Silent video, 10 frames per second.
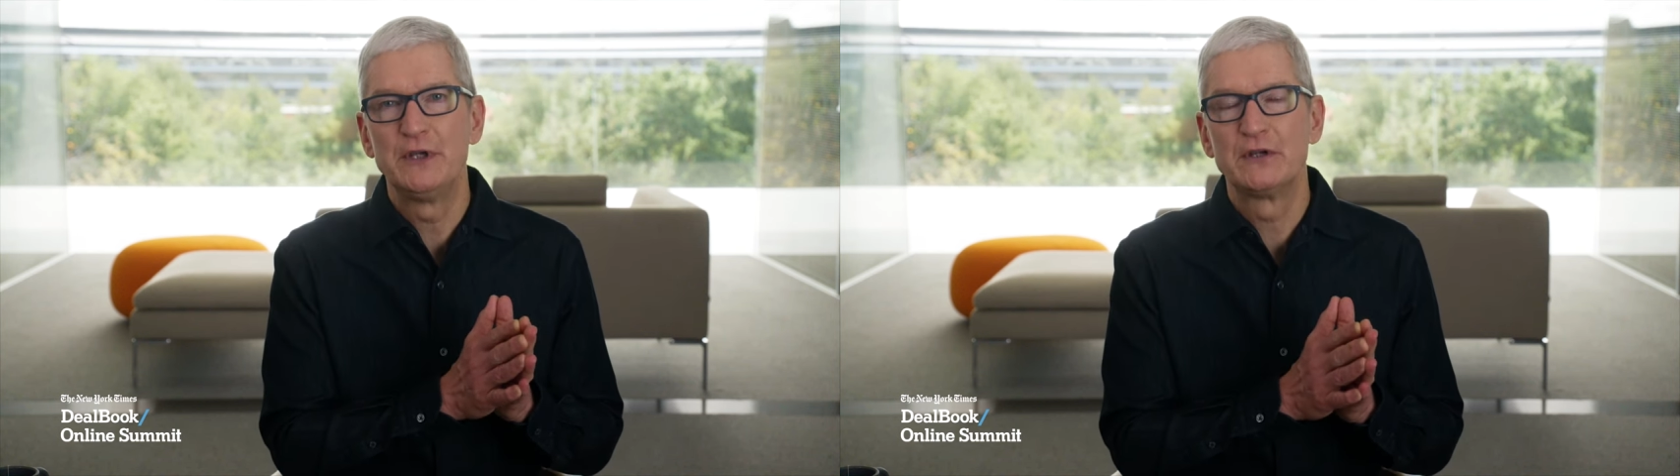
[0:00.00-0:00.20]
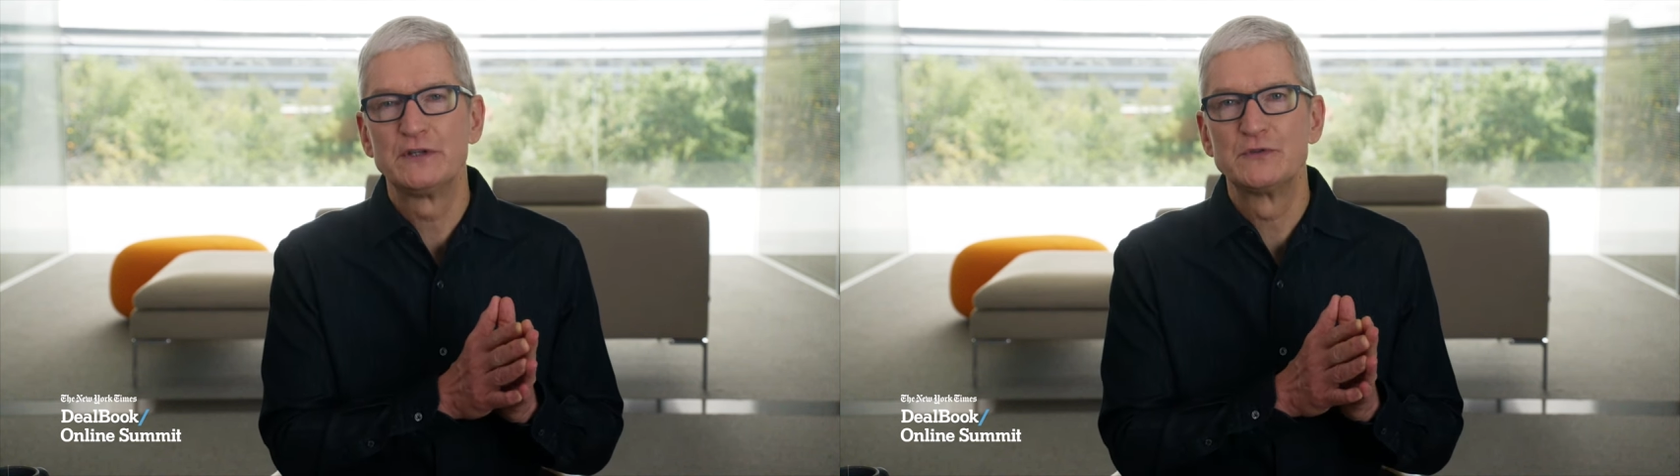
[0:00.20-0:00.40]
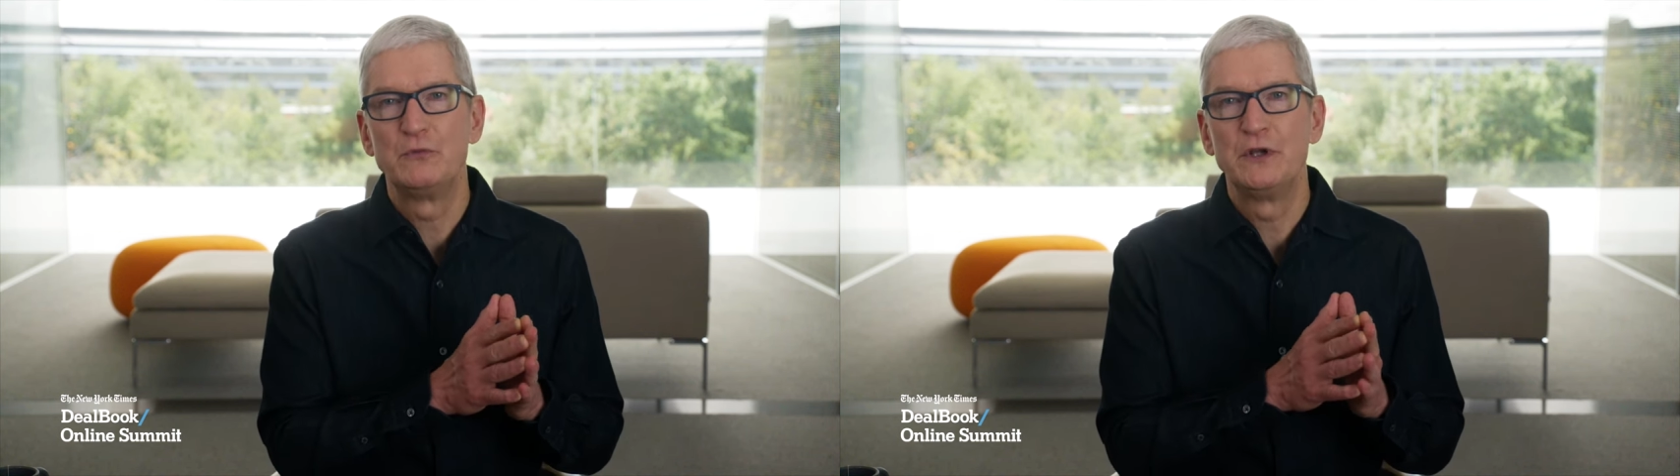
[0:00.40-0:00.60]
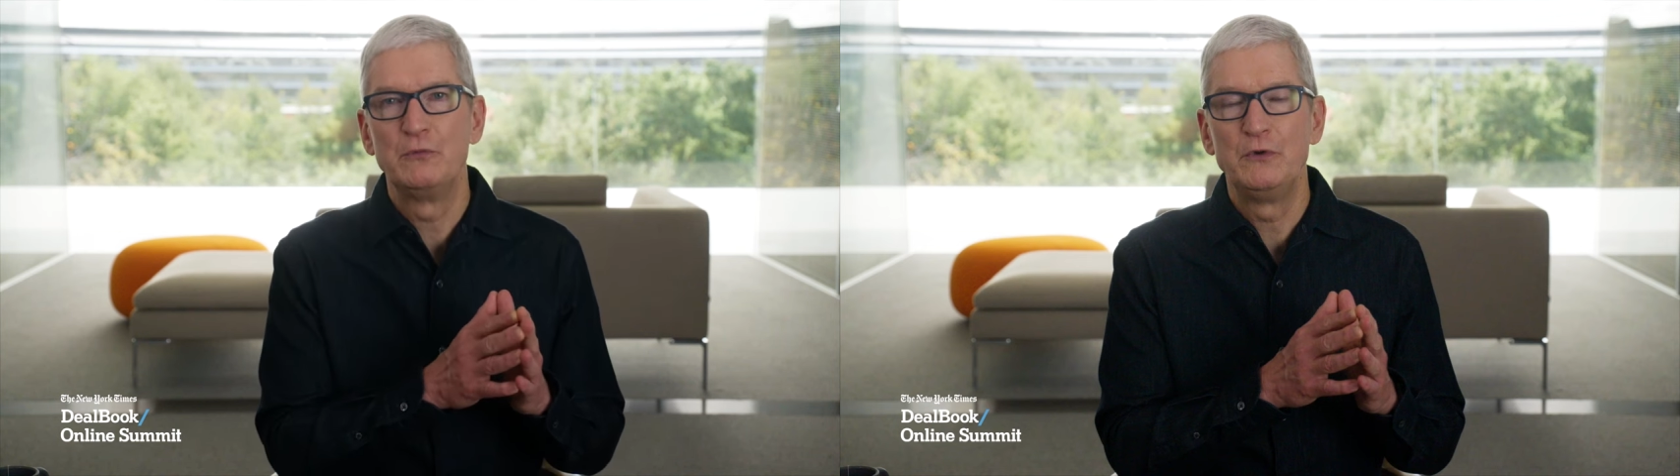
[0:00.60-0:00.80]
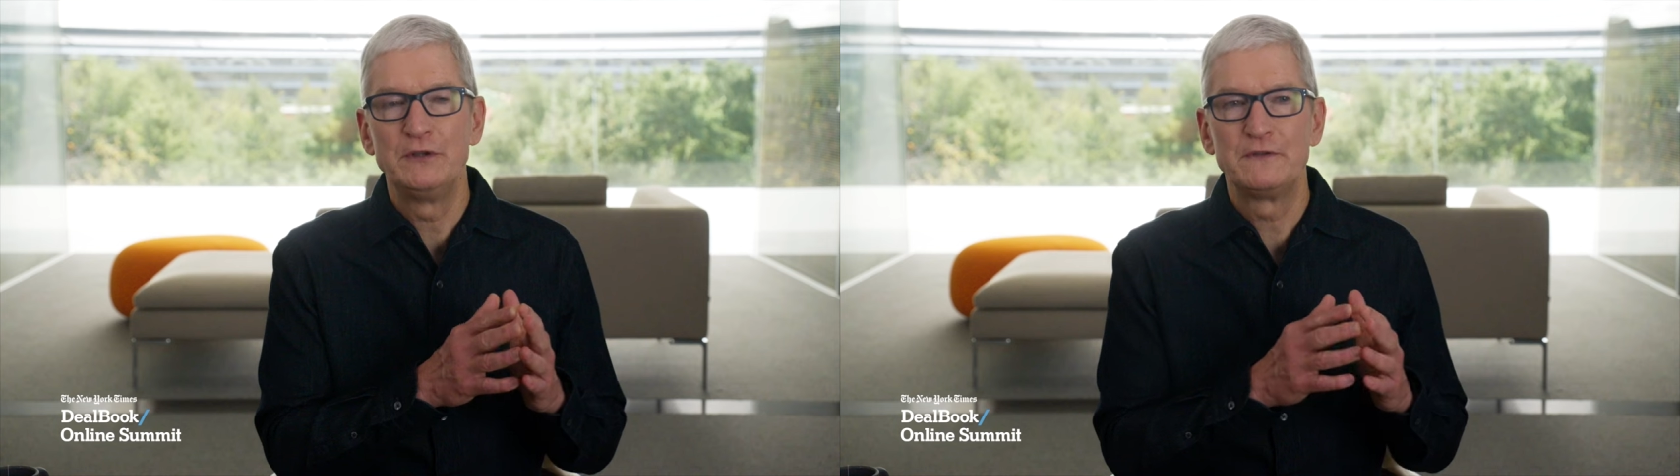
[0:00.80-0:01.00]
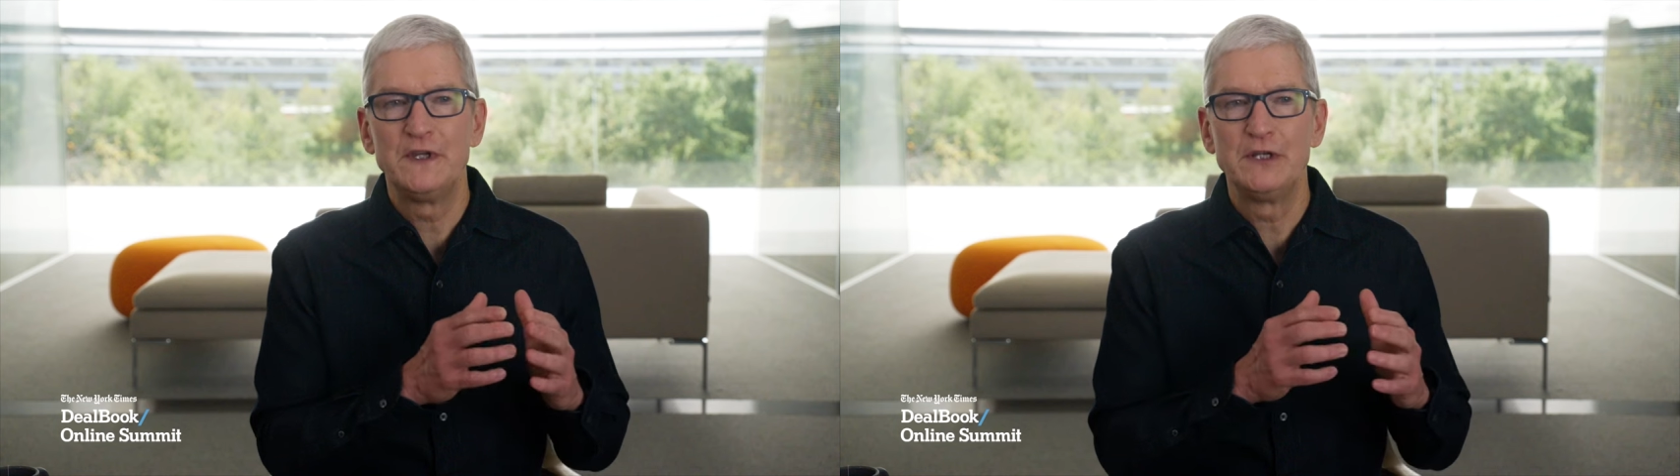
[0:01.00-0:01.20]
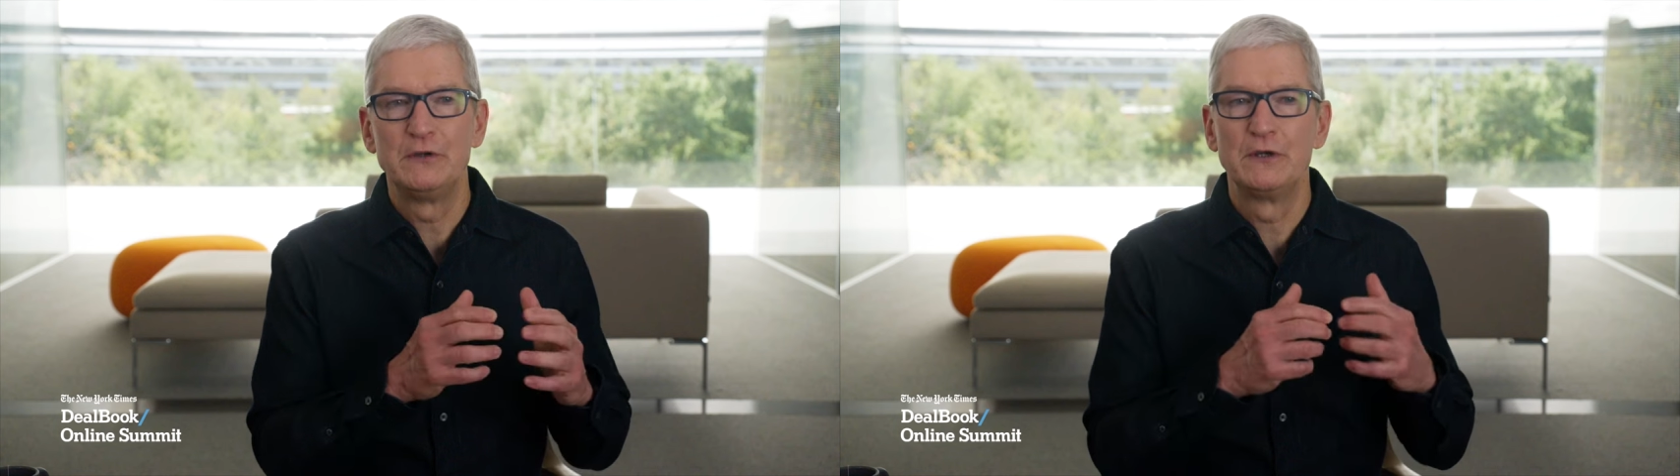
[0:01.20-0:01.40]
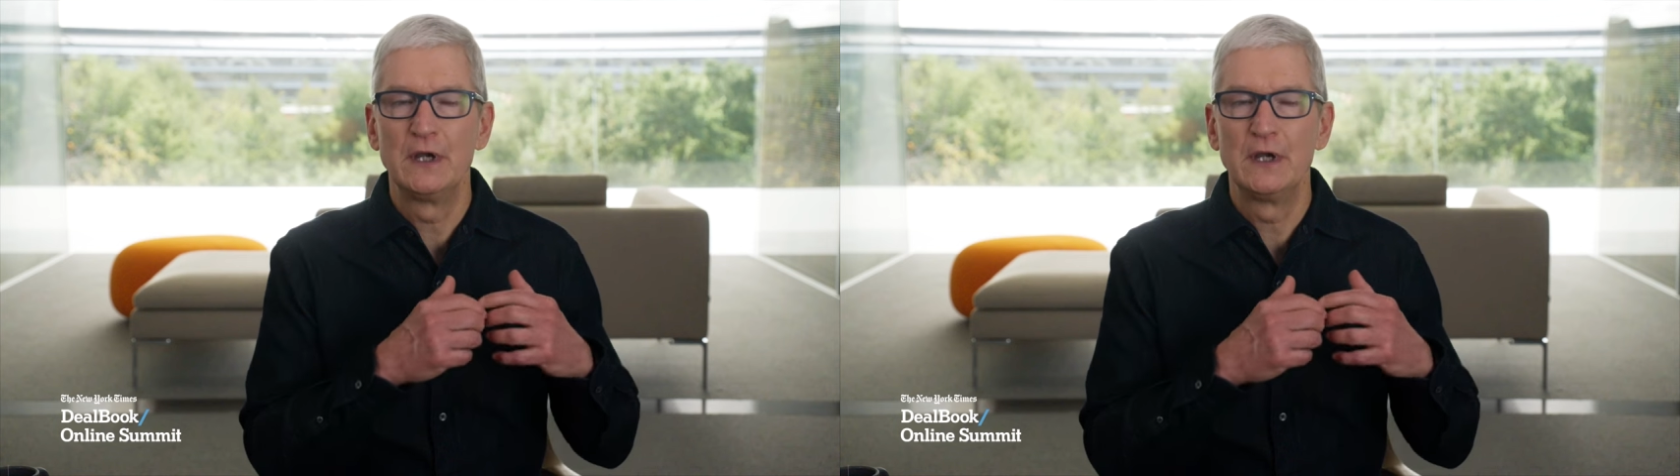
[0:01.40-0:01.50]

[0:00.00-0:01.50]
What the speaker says: because we think